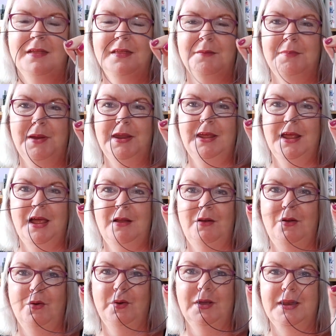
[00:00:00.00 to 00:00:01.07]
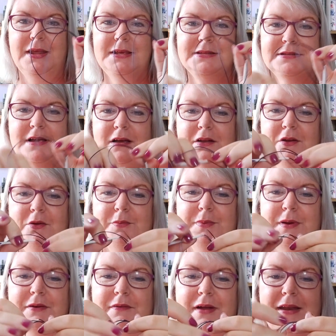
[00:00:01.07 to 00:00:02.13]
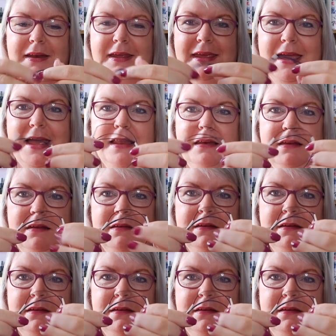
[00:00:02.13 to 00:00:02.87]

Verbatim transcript: Depending on how long it is, I loop it around again.